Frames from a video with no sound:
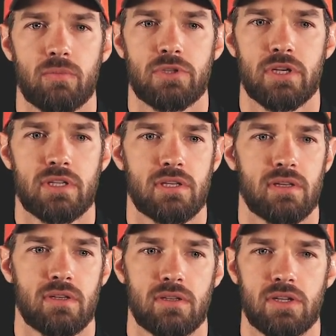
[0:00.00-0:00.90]
Just
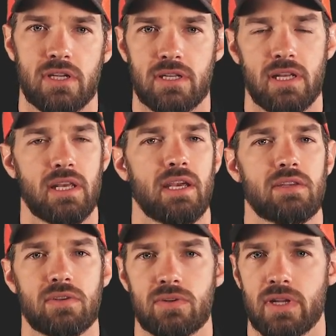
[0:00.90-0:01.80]
in
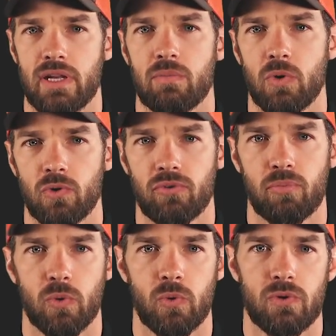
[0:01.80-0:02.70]
case there's any mold
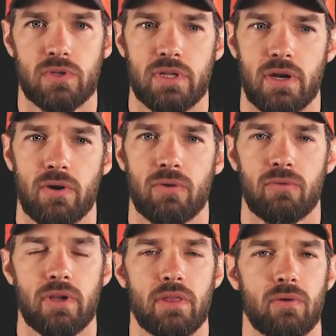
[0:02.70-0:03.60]
spores that
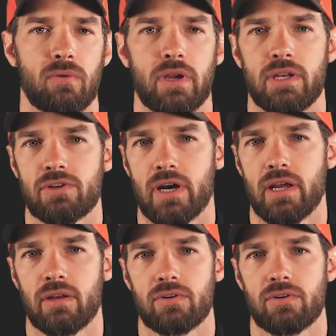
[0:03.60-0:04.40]
are either trying